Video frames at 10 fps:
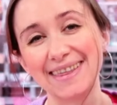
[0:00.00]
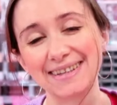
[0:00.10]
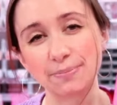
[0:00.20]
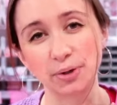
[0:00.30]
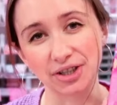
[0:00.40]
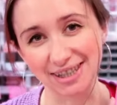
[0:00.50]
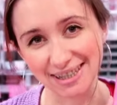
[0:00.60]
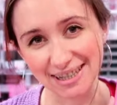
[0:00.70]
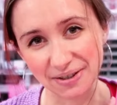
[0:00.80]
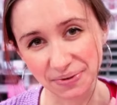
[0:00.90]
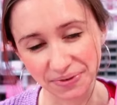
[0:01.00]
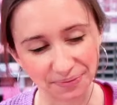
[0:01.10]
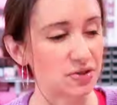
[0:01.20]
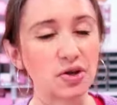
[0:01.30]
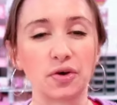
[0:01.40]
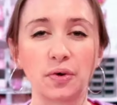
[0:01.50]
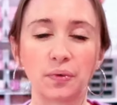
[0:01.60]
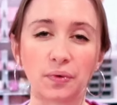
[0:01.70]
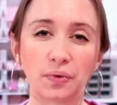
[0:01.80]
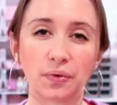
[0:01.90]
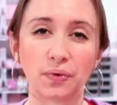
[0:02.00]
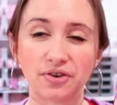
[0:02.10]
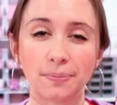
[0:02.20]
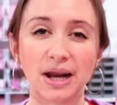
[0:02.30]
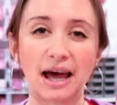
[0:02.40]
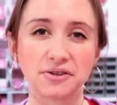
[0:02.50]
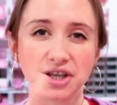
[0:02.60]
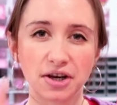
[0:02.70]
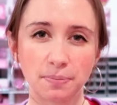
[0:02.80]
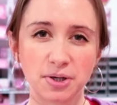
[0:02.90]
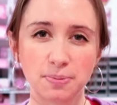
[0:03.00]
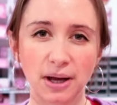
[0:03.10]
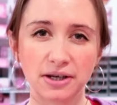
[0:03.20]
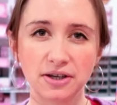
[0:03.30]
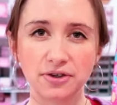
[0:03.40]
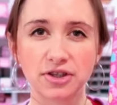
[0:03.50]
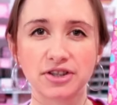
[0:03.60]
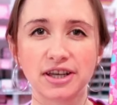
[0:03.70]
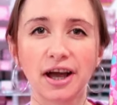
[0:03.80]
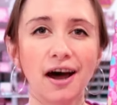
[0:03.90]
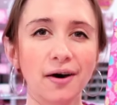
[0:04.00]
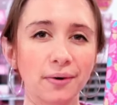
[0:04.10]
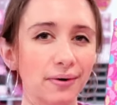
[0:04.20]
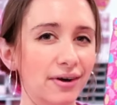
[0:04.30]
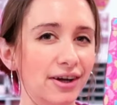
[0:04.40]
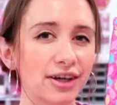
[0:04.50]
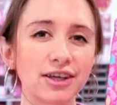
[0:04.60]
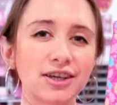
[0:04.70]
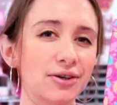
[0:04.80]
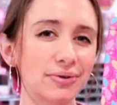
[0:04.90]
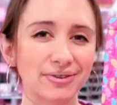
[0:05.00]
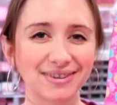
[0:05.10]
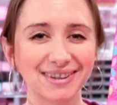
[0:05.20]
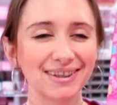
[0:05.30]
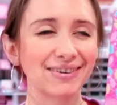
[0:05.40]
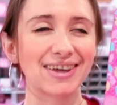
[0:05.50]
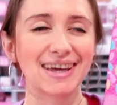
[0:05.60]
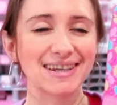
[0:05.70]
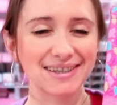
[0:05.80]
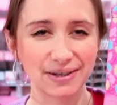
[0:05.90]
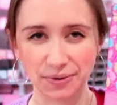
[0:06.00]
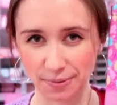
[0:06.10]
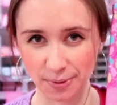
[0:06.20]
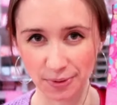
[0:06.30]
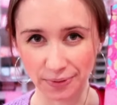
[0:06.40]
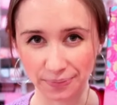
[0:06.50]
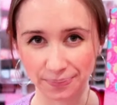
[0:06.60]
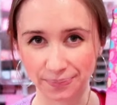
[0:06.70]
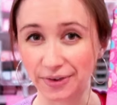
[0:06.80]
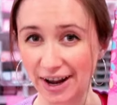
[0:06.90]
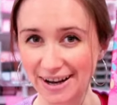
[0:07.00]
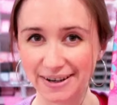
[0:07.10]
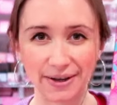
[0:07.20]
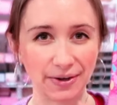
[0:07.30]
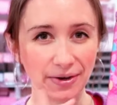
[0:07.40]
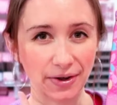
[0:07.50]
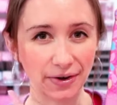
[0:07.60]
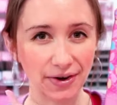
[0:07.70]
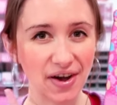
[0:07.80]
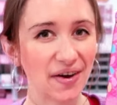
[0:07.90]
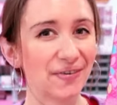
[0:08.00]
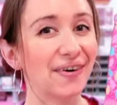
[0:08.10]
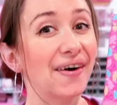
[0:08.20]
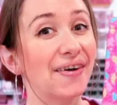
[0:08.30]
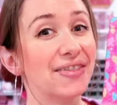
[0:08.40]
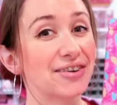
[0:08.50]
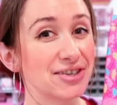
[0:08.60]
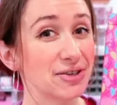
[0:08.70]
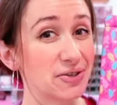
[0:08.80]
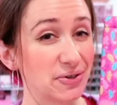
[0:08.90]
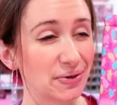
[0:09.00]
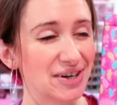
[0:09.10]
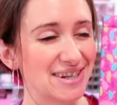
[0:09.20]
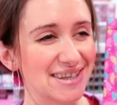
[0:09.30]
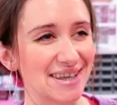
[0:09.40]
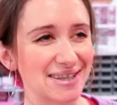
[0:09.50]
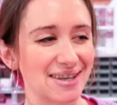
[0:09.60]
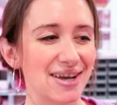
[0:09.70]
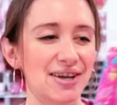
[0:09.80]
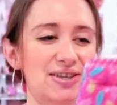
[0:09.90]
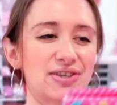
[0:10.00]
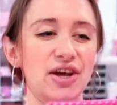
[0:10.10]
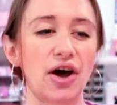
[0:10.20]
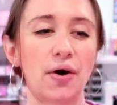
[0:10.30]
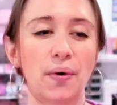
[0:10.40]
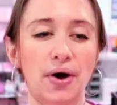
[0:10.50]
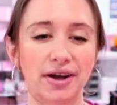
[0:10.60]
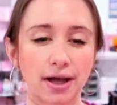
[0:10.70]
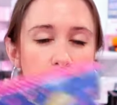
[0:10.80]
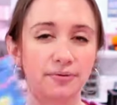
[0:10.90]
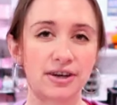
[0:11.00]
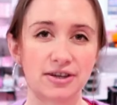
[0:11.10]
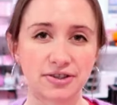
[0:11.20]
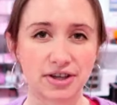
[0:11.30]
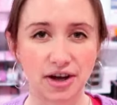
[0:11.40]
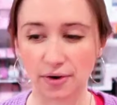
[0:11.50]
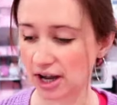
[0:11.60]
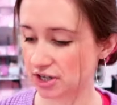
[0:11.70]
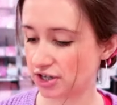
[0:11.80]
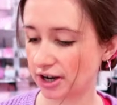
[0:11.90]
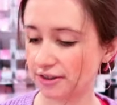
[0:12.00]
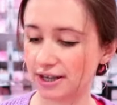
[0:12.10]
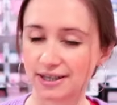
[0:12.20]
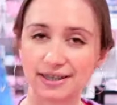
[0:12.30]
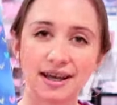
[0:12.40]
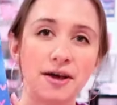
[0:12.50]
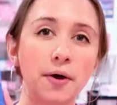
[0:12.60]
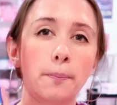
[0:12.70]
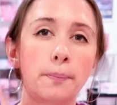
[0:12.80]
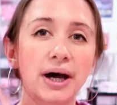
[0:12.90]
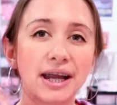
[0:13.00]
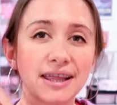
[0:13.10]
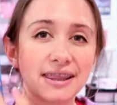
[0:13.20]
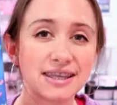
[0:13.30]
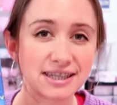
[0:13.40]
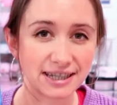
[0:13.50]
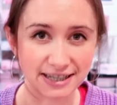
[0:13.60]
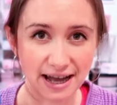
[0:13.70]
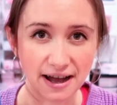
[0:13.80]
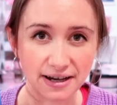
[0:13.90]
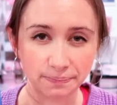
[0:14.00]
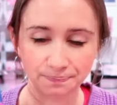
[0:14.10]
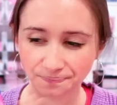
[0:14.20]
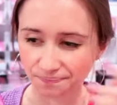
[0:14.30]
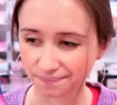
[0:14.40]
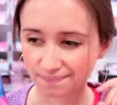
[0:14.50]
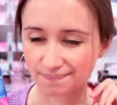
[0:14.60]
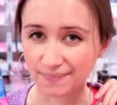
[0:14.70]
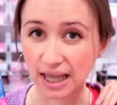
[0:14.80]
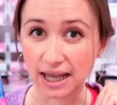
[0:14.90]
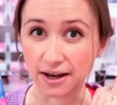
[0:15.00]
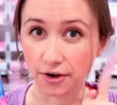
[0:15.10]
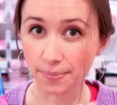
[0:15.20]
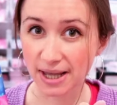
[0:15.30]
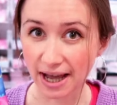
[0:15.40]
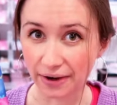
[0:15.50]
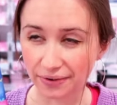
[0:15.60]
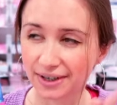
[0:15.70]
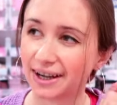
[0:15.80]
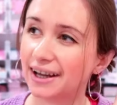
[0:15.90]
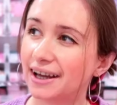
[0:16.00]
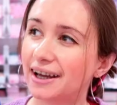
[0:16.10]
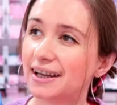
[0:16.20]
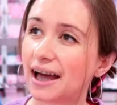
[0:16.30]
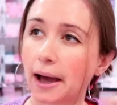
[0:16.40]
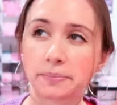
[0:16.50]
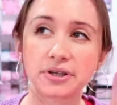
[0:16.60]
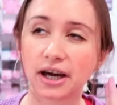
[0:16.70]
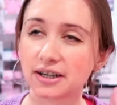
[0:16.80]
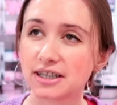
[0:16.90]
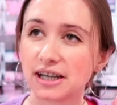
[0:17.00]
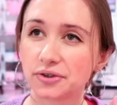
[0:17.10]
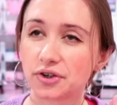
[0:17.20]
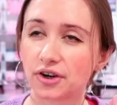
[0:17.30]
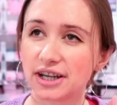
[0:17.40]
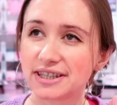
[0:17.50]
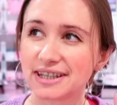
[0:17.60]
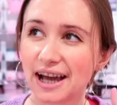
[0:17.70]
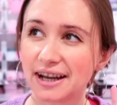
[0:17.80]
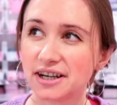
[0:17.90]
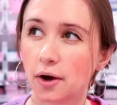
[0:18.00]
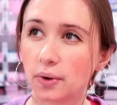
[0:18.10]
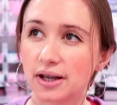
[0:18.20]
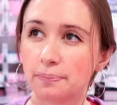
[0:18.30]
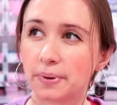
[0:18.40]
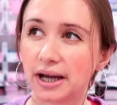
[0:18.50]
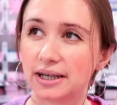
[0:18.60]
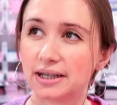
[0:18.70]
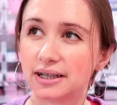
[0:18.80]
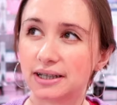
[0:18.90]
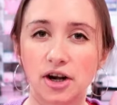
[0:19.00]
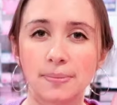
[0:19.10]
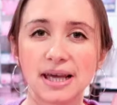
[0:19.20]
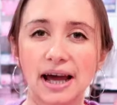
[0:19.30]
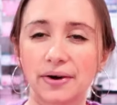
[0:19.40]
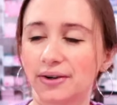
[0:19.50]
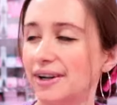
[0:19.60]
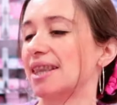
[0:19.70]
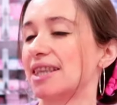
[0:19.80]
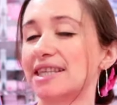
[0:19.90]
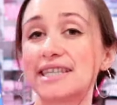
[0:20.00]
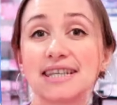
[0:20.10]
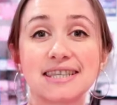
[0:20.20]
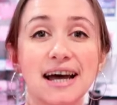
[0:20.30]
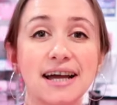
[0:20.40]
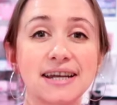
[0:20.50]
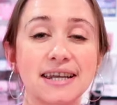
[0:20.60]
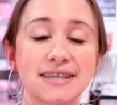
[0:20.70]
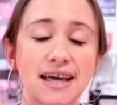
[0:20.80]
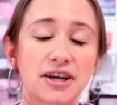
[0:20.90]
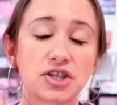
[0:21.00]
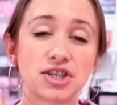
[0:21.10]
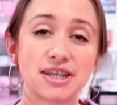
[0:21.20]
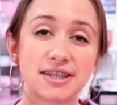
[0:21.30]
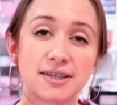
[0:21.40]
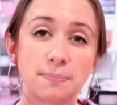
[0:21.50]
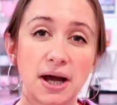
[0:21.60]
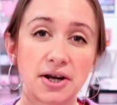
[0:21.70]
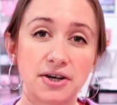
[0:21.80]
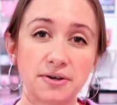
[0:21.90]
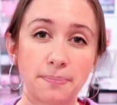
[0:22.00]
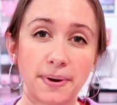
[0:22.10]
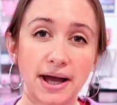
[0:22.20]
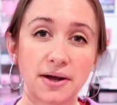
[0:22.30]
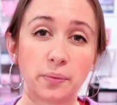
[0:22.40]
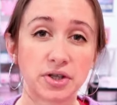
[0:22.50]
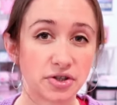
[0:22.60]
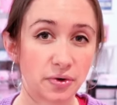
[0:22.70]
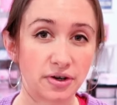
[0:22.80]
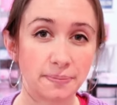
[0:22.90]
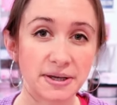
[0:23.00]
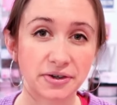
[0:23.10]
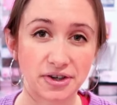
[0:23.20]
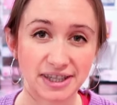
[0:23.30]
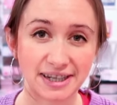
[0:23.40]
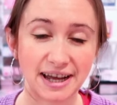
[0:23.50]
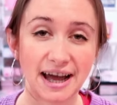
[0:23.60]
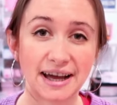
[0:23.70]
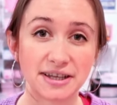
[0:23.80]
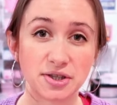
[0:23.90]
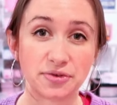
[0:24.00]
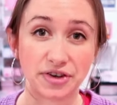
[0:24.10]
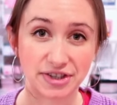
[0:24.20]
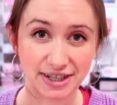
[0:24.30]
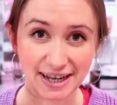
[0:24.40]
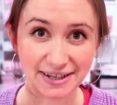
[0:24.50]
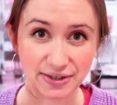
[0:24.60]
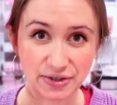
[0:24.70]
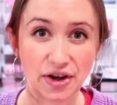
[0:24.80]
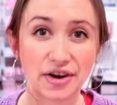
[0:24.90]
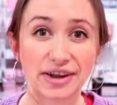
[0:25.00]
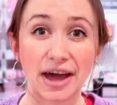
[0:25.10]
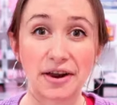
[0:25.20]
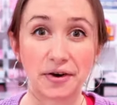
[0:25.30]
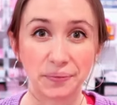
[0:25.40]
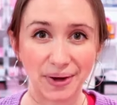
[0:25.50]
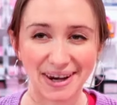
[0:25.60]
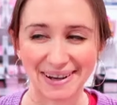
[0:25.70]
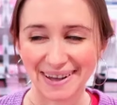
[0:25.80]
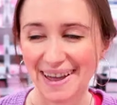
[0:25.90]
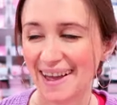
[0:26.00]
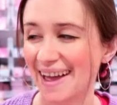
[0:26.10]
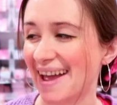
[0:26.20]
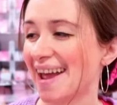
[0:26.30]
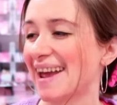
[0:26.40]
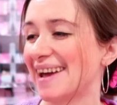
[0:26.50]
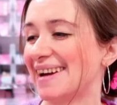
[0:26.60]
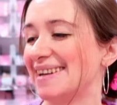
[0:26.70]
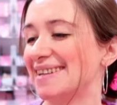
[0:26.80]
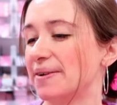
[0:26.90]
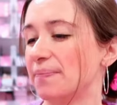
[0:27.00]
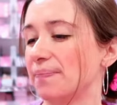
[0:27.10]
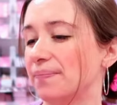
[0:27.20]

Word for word: this book sleeve so from an outsider perspective you're just like oh cute little kitties under a moon, right? No, no, no. There's a story to this. So a couple videos ago, I shared this, but this design, hear me out. I'm gonna sound crazy, I know it, but hear me out. This design is actually inspired by what's going to be Chris and I's first dance song at our wedding. And